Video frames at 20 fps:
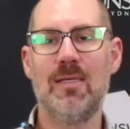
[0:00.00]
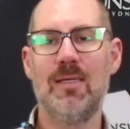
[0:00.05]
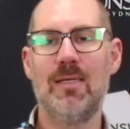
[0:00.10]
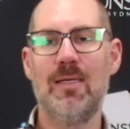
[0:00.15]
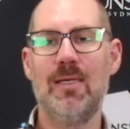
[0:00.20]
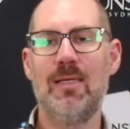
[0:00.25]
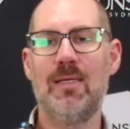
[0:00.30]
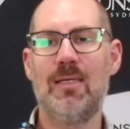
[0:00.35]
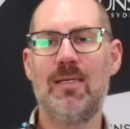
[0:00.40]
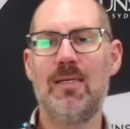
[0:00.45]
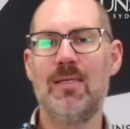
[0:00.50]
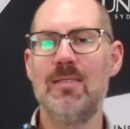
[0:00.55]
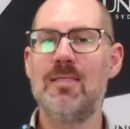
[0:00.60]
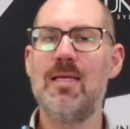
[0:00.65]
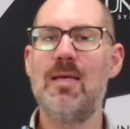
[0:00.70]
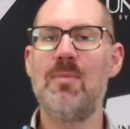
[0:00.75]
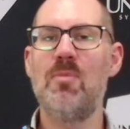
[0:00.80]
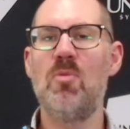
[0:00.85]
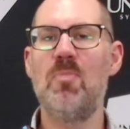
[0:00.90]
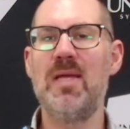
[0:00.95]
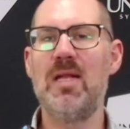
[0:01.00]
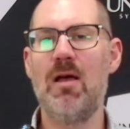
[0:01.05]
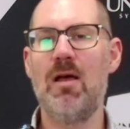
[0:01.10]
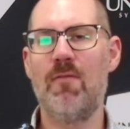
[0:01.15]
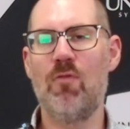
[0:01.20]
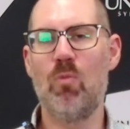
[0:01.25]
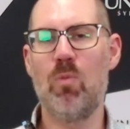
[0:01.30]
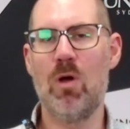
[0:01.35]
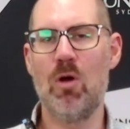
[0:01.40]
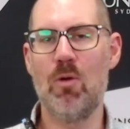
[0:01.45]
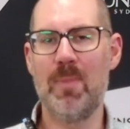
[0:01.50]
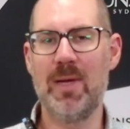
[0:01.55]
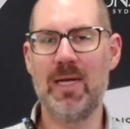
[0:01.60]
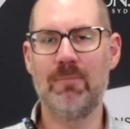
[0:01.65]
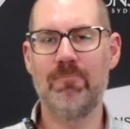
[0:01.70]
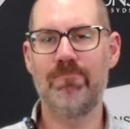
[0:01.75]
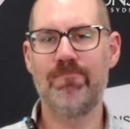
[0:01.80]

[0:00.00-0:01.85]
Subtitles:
it can seem a bit overwhelming.